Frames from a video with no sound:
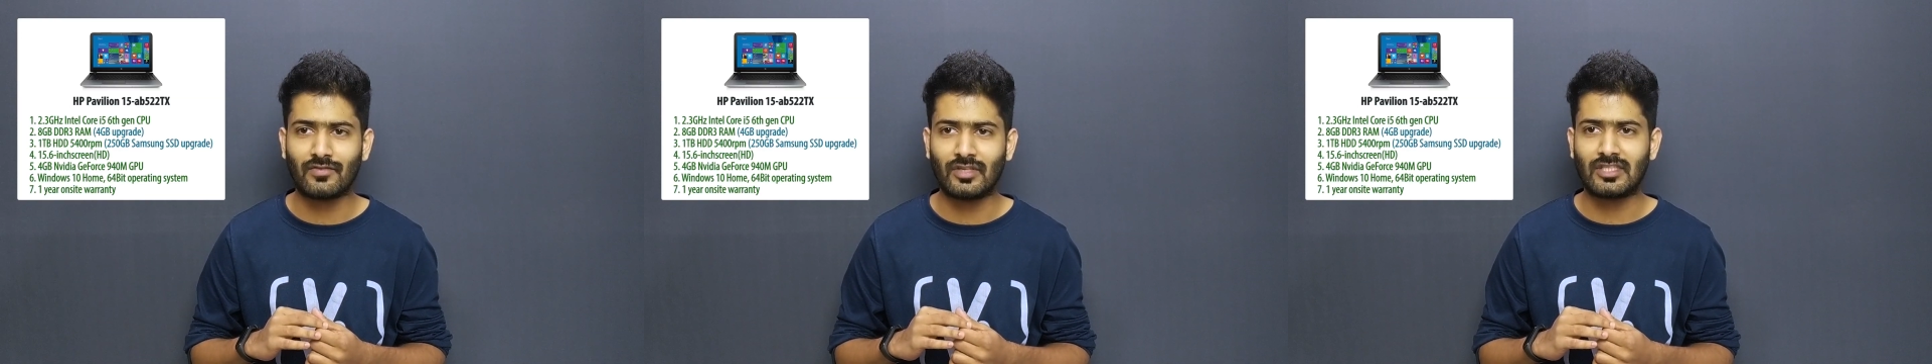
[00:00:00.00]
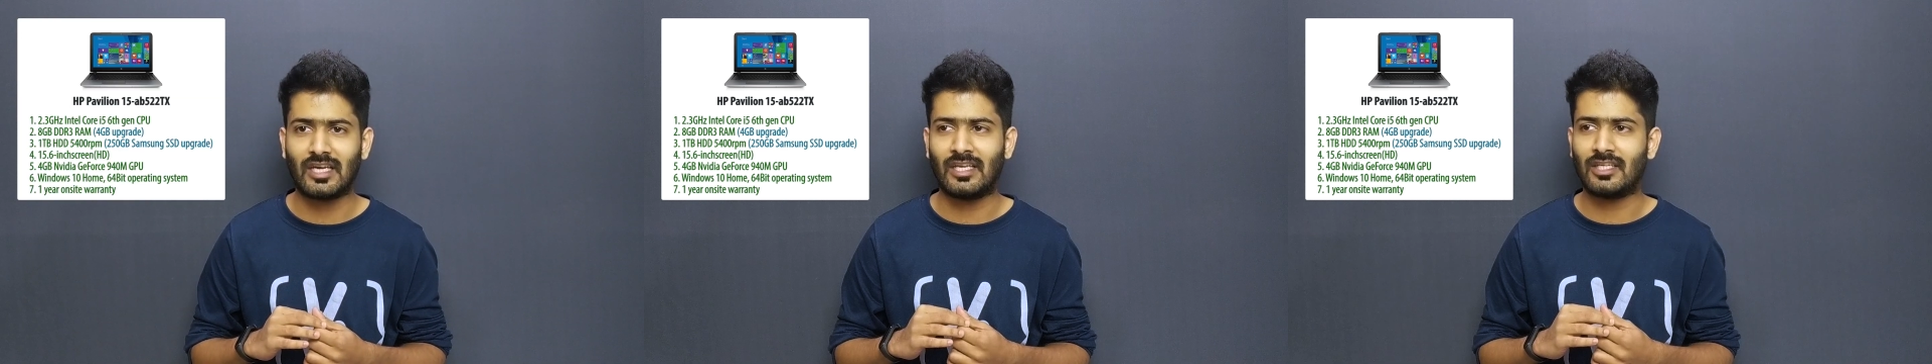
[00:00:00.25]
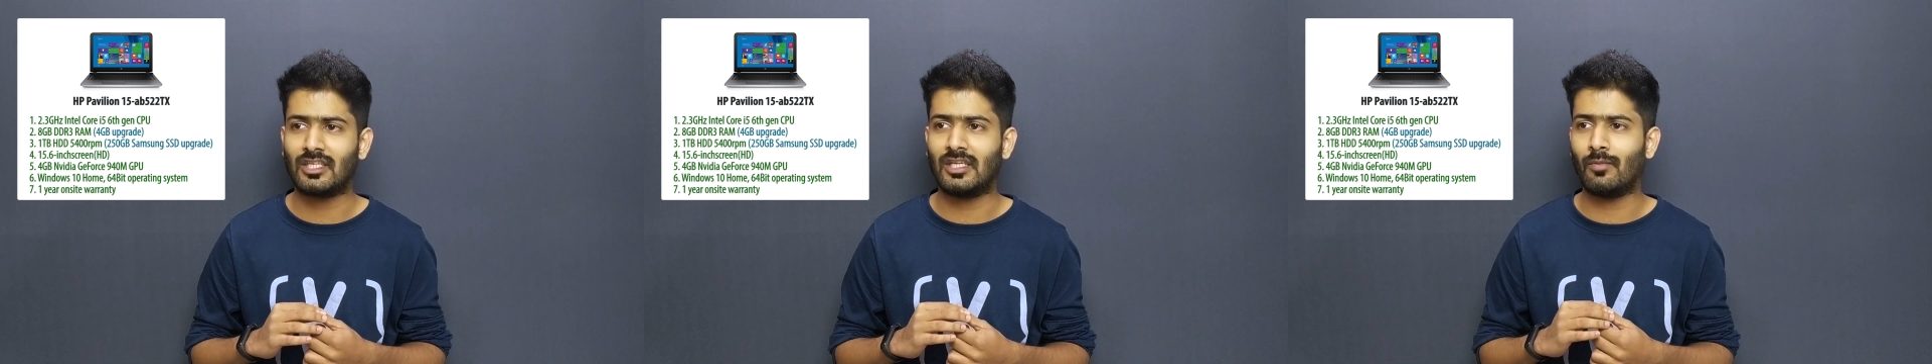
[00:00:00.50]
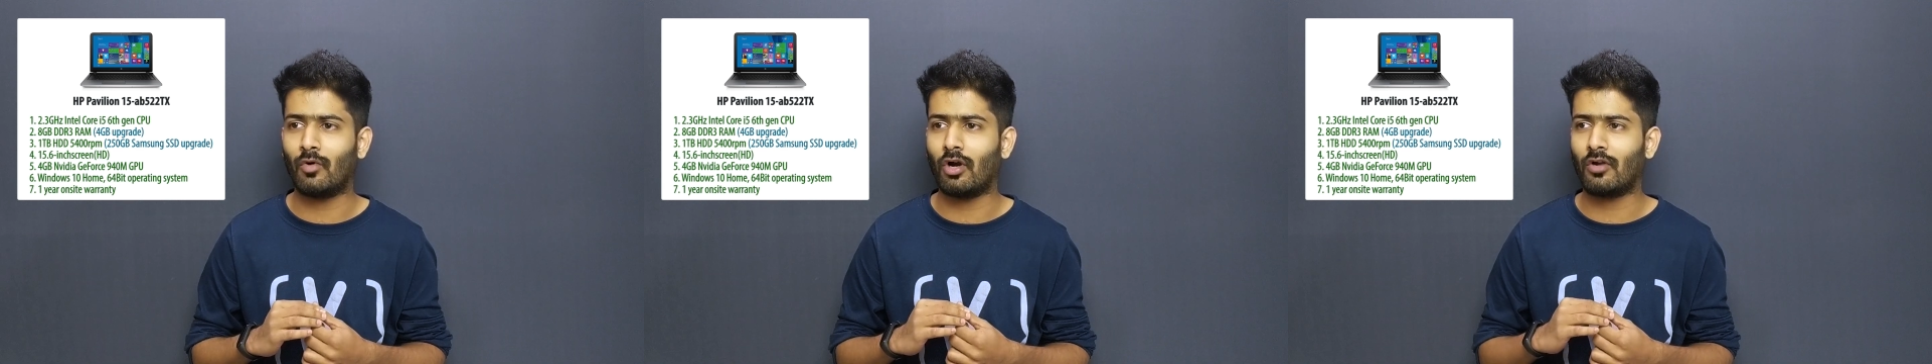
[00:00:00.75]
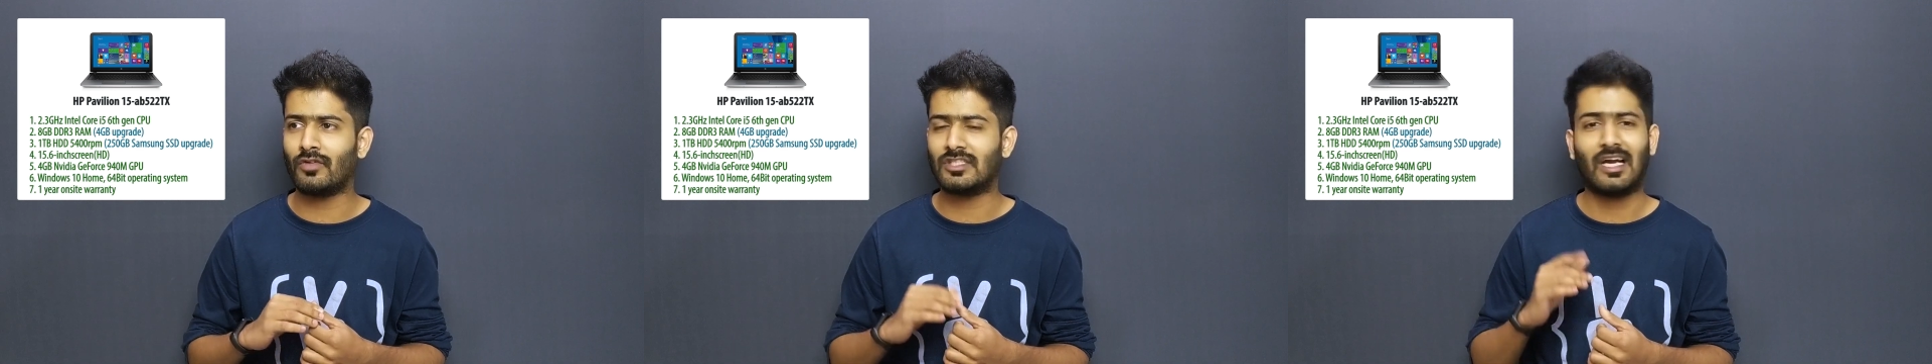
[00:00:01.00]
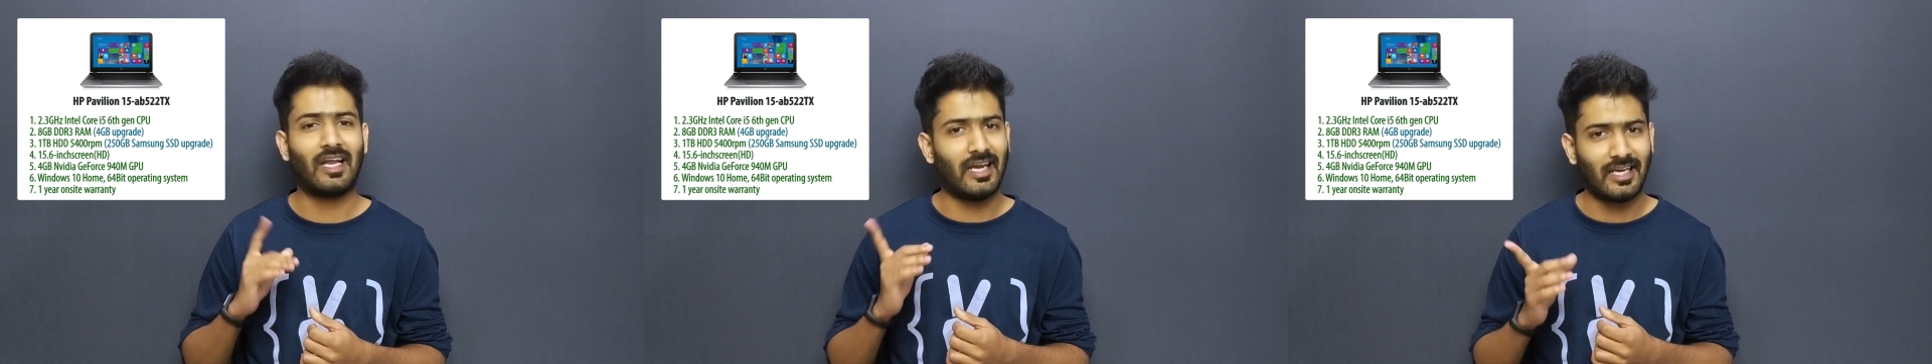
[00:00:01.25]
which I initially bought, which
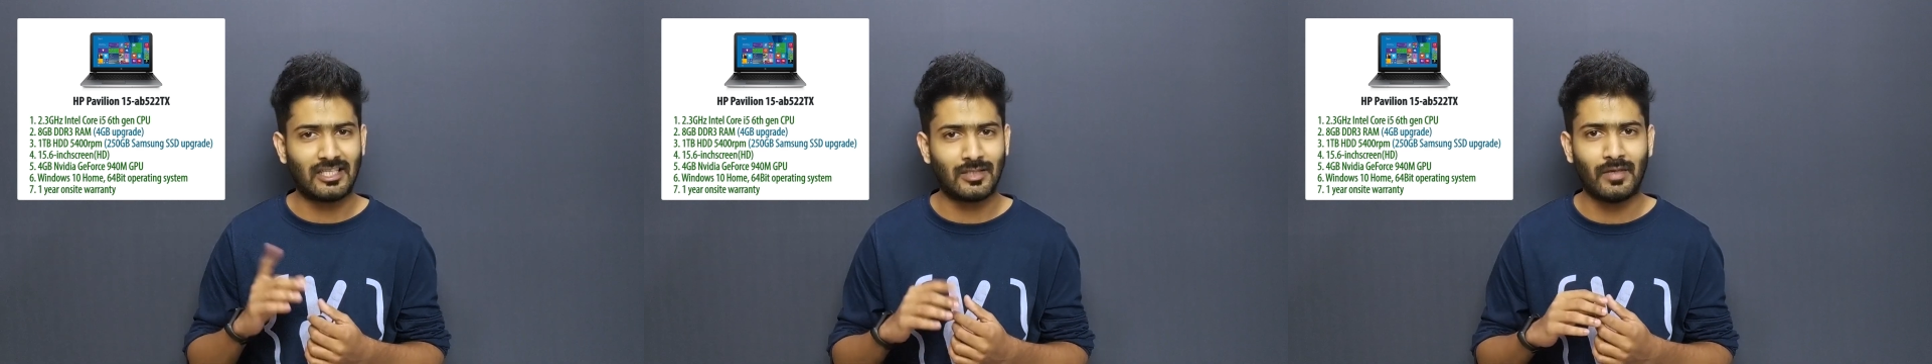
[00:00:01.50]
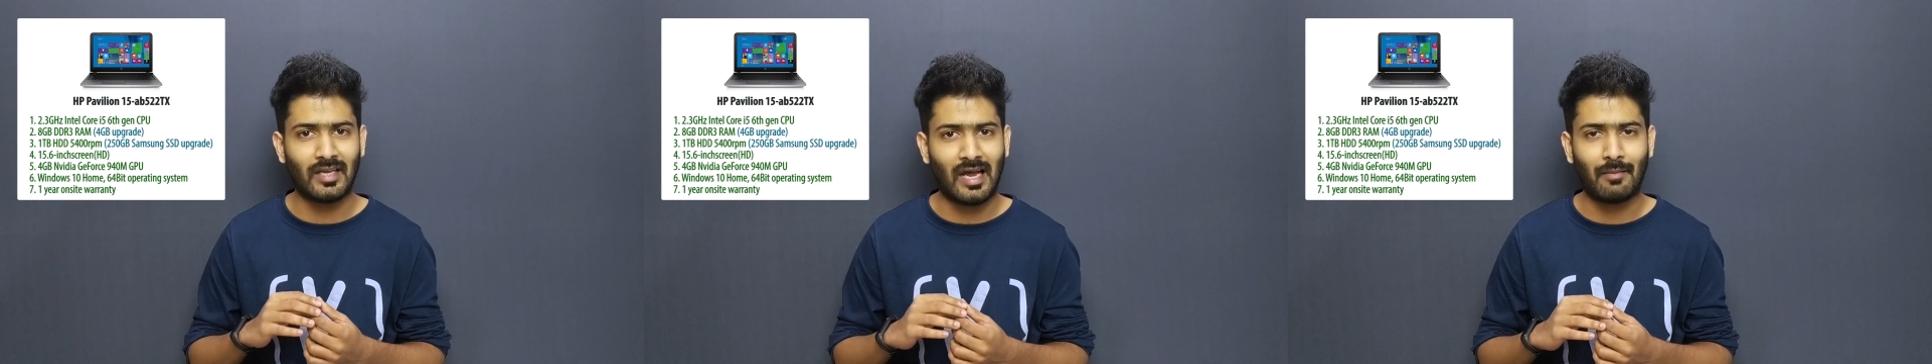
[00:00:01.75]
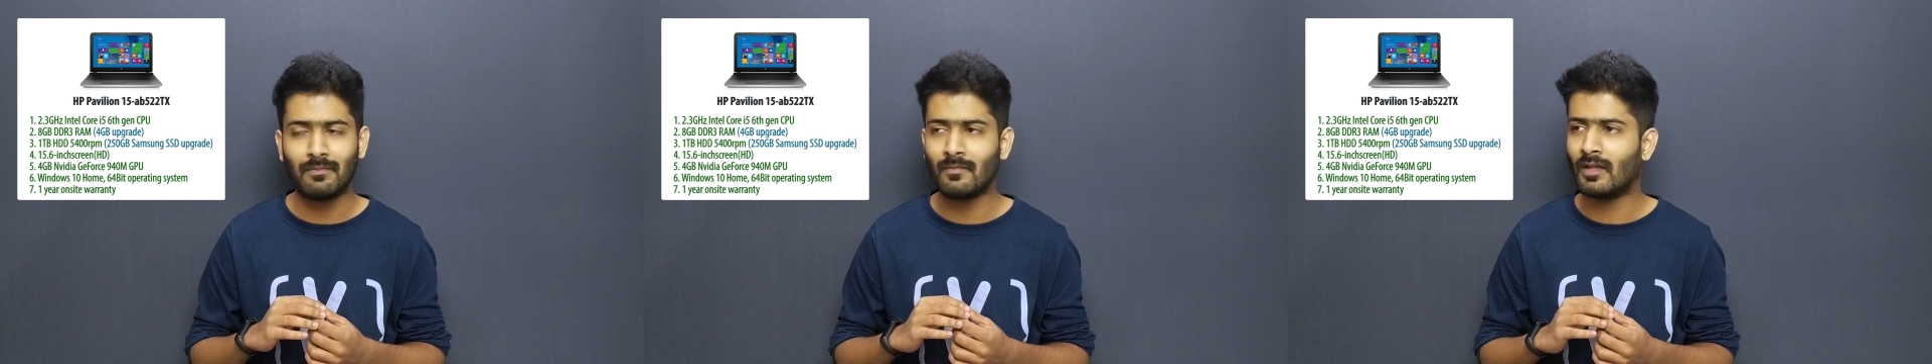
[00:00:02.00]
had 8GB RAM